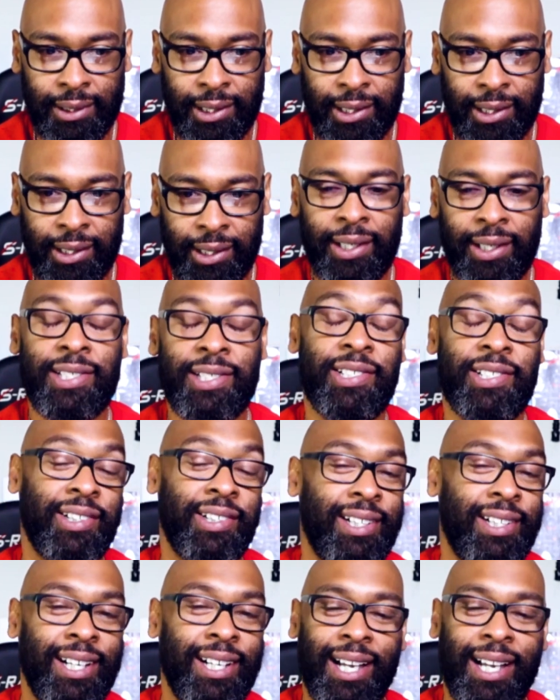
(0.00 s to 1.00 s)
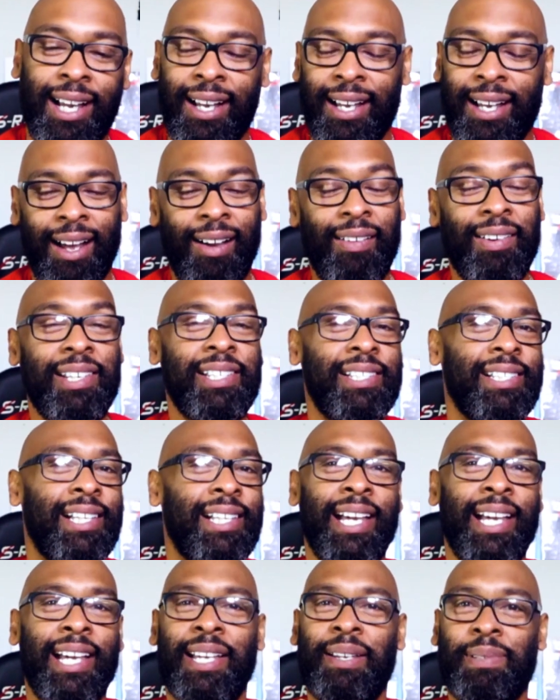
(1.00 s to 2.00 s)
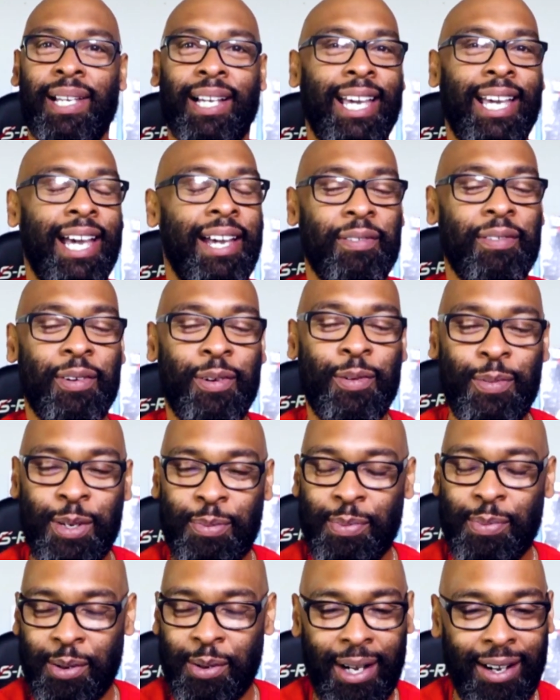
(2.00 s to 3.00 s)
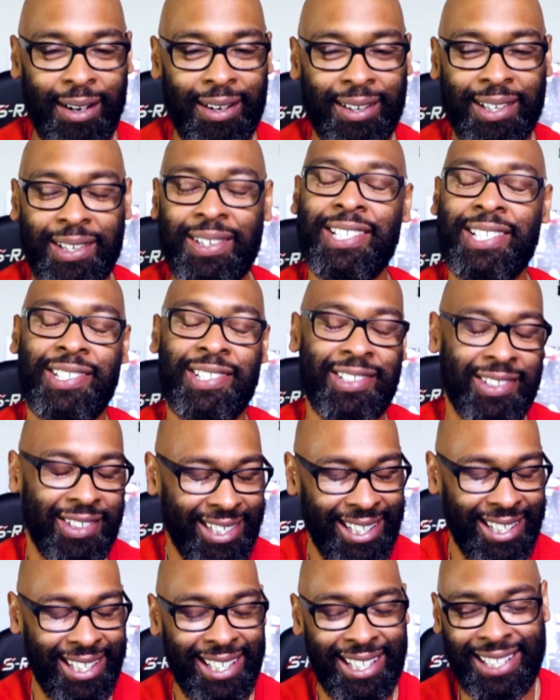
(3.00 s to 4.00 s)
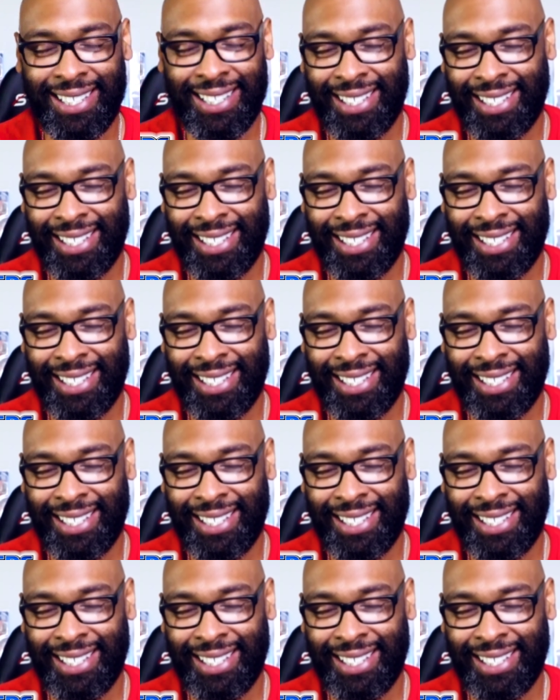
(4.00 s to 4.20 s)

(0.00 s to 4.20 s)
Cringer. All these names, I can't remember them all. Cringer, yes.